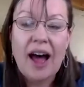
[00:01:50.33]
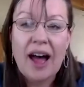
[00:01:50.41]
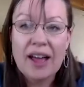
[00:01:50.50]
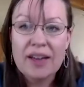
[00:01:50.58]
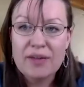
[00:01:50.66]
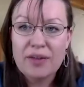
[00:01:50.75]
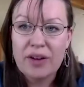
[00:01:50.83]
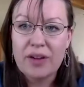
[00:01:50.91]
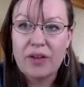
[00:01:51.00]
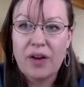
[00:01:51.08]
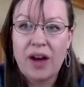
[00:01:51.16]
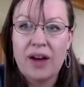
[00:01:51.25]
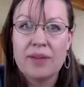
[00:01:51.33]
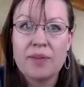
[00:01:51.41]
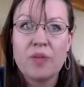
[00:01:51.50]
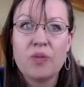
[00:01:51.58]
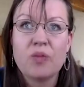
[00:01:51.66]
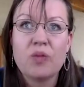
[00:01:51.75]
And I've
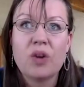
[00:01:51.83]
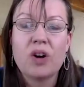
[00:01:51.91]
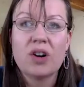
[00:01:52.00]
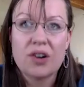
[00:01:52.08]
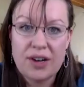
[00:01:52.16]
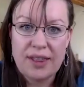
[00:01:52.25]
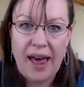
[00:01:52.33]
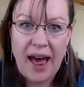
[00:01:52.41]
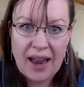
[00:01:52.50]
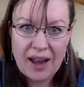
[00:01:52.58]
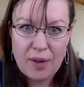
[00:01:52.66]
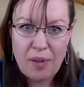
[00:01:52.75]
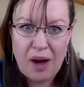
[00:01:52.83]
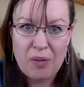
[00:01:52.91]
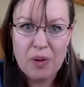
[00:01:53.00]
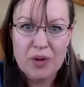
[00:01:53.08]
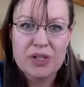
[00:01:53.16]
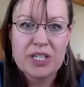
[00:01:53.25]
heard that
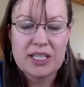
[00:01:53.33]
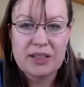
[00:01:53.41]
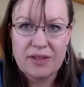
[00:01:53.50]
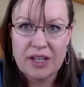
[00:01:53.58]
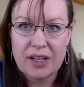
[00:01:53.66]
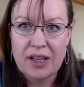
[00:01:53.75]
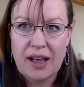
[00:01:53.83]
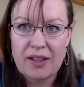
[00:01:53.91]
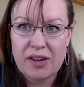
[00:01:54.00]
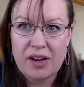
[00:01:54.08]
about both Jason Vale